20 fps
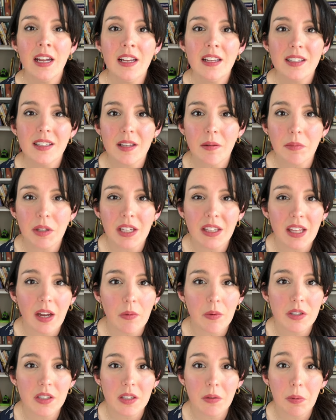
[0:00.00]
Something that
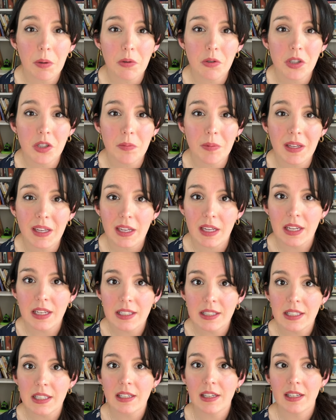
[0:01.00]
was supposed to be
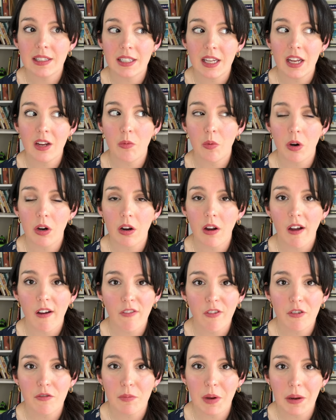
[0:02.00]
easy and take work
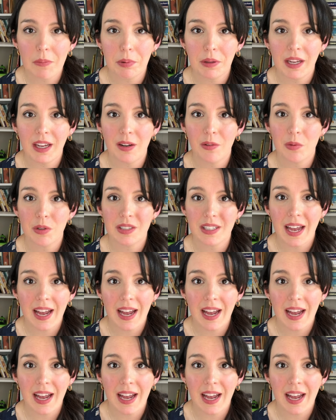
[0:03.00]
off of my plate was